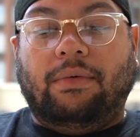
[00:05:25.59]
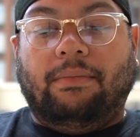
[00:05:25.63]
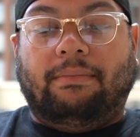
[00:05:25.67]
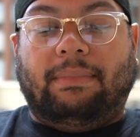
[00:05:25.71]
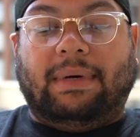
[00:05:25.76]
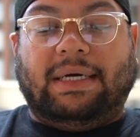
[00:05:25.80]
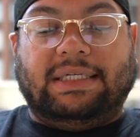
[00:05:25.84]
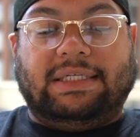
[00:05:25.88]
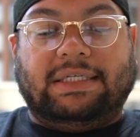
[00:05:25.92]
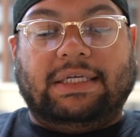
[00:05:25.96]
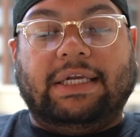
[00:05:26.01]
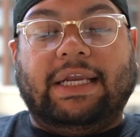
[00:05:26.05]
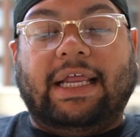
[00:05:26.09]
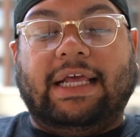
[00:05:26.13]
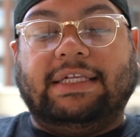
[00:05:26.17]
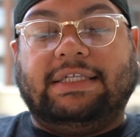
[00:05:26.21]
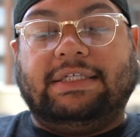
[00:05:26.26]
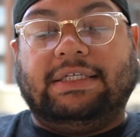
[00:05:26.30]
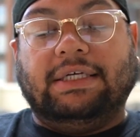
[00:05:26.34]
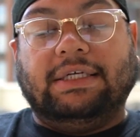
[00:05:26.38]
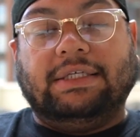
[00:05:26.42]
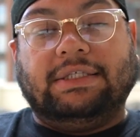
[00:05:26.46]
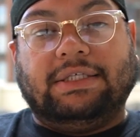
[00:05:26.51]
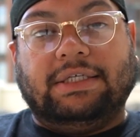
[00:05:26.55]
my son had
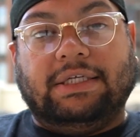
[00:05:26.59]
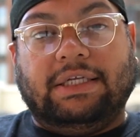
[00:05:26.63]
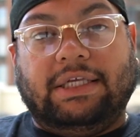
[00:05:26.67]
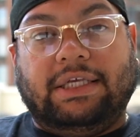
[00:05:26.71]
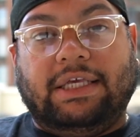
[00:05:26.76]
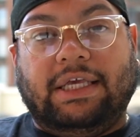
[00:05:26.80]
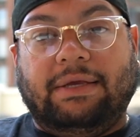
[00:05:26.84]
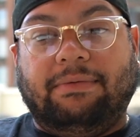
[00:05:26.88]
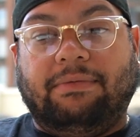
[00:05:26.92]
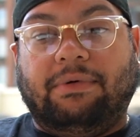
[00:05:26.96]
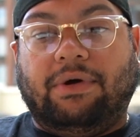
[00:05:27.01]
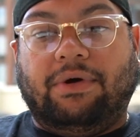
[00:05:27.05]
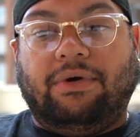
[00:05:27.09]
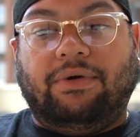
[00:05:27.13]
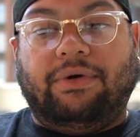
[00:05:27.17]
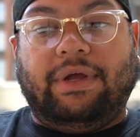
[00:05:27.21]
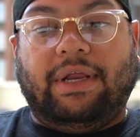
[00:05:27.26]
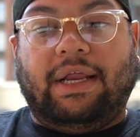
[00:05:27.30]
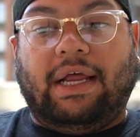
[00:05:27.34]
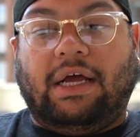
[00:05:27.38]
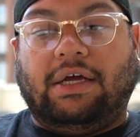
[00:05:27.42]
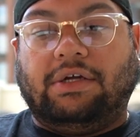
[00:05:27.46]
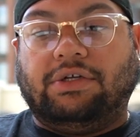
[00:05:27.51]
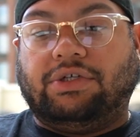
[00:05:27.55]
took to the chemo
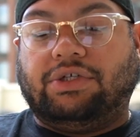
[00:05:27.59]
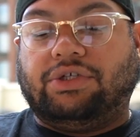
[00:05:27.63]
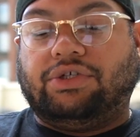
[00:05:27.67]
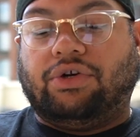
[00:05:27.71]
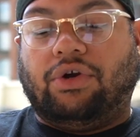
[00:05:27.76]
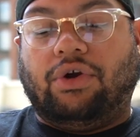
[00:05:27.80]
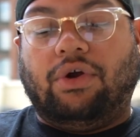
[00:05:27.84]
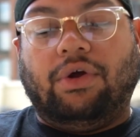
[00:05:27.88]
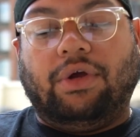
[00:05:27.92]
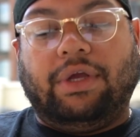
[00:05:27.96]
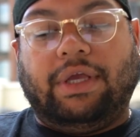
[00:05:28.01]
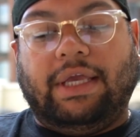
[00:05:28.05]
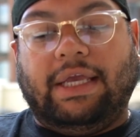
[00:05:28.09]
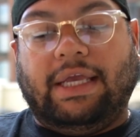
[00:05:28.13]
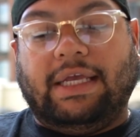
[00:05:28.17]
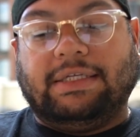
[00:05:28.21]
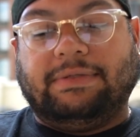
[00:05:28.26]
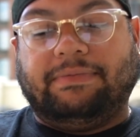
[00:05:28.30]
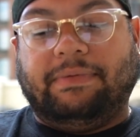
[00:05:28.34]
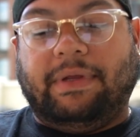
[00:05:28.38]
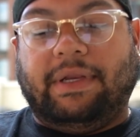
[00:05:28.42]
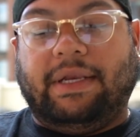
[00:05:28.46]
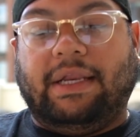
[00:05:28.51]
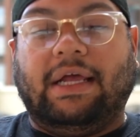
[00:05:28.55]
and how strong he has
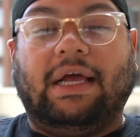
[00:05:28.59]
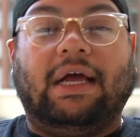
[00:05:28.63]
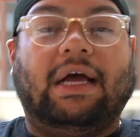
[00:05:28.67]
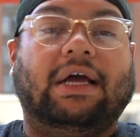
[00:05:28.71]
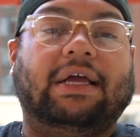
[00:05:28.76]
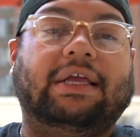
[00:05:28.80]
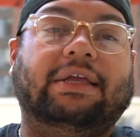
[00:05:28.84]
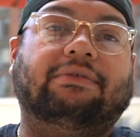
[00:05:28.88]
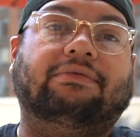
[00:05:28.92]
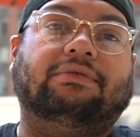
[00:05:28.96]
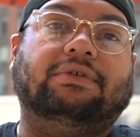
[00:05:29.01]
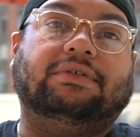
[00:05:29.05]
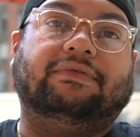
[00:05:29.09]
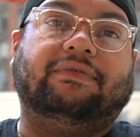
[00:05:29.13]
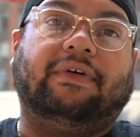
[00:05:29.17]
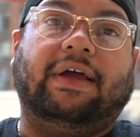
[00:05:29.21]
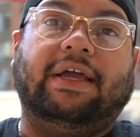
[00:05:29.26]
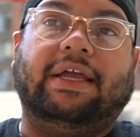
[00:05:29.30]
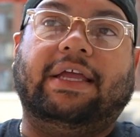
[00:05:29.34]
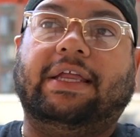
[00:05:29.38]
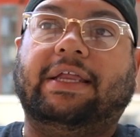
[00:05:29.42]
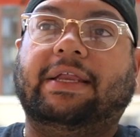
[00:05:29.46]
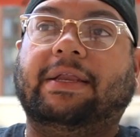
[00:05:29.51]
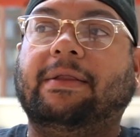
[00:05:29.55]
been and how he was
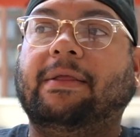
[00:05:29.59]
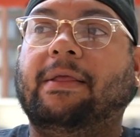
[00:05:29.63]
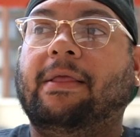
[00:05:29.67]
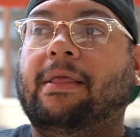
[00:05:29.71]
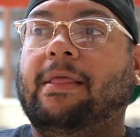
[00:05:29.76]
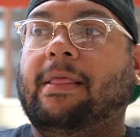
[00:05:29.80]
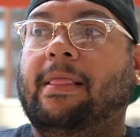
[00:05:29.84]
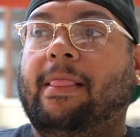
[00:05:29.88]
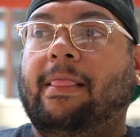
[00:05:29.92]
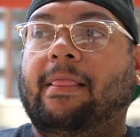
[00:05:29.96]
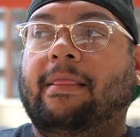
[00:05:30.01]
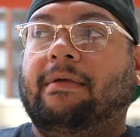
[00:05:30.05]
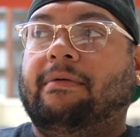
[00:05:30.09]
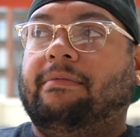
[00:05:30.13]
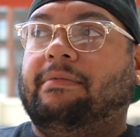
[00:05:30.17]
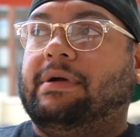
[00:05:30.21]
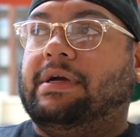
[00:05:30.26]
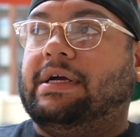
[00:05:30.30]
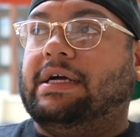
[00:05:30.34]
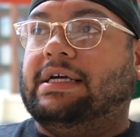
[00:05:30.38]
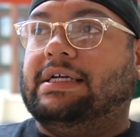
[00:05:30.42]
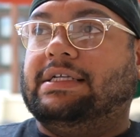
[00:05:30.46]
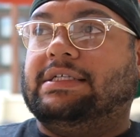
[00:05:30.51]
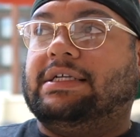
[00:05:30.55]
fighting.
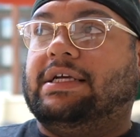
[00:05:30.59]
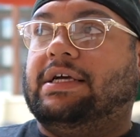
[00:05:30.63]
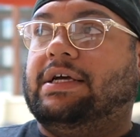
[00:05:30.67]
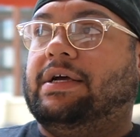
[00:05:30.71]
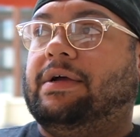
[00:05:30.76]
Because